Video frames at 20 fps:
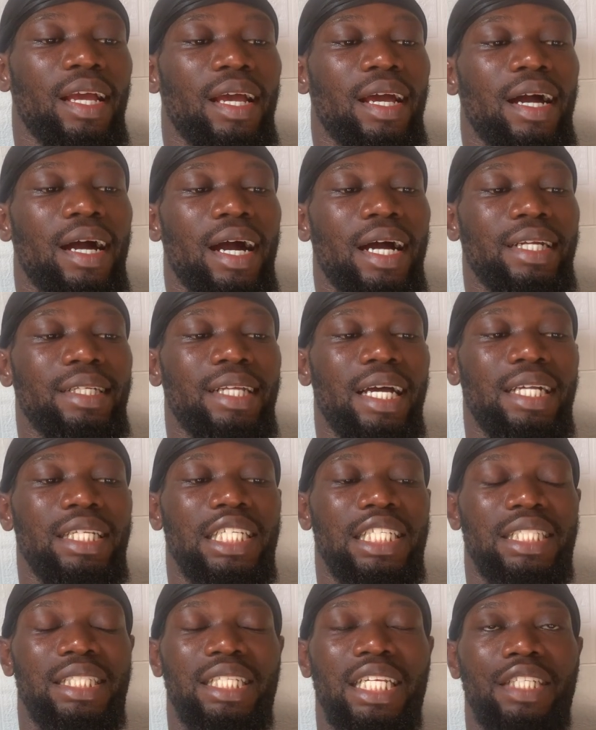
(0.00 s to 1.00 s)
And it has a
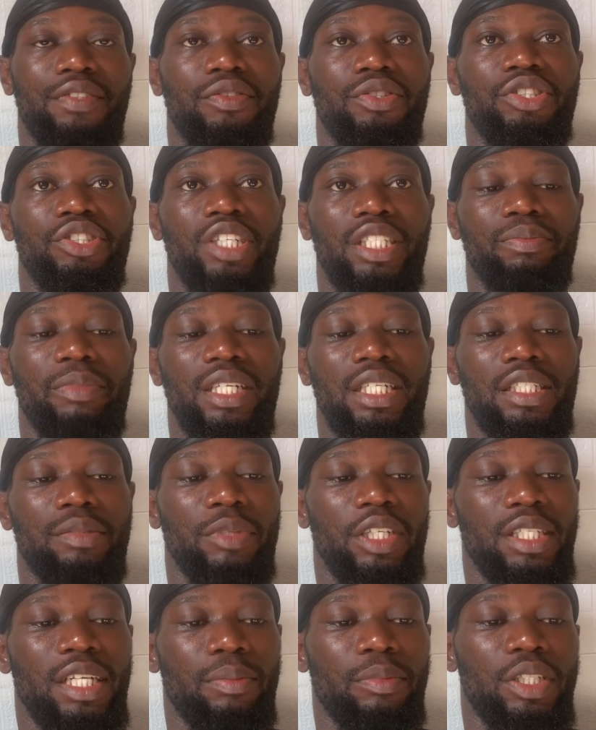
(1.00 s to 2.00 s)
stateful thread
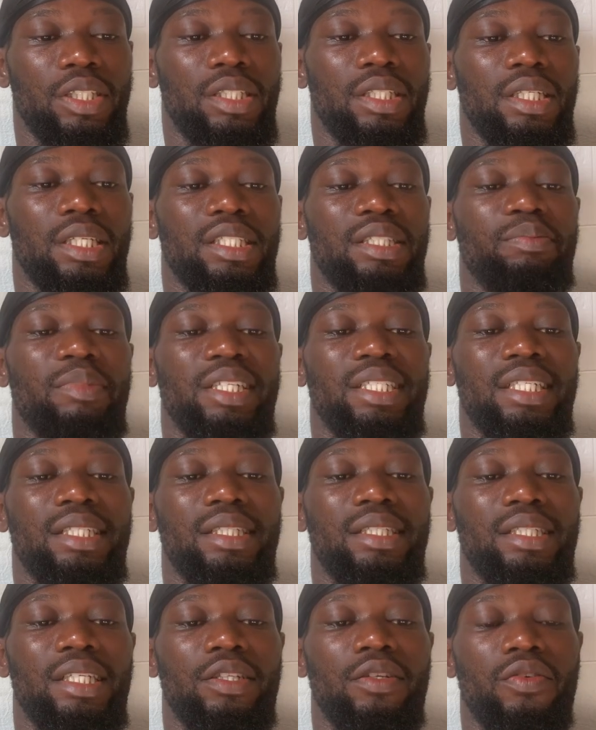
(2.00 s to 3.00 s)
management. That means it maintains the
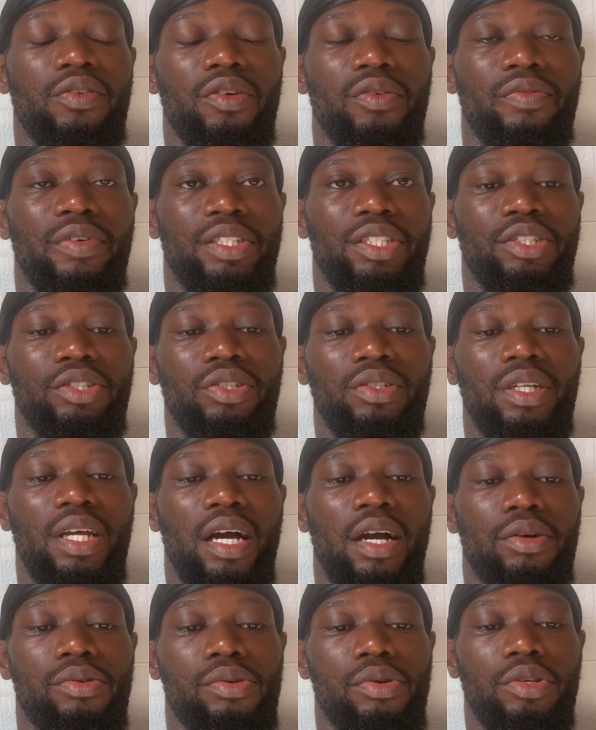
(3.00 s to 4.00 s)
state of conversation
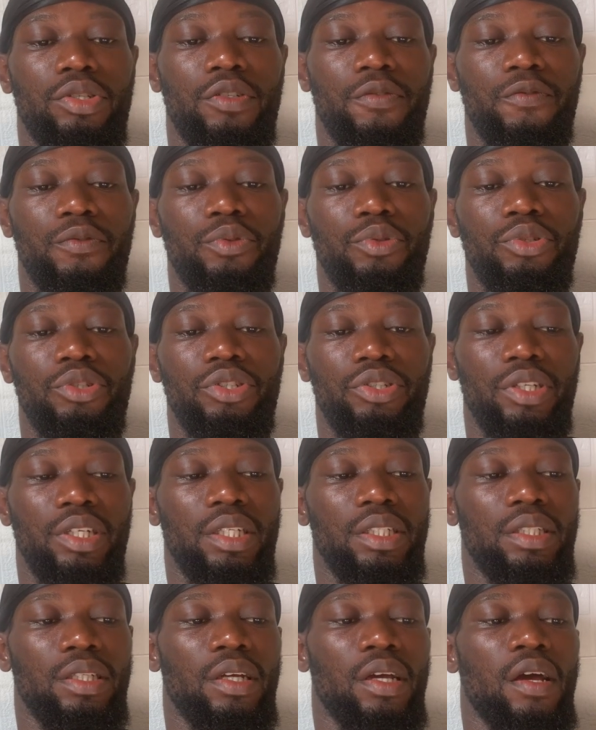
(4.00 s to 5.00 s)
across full thread,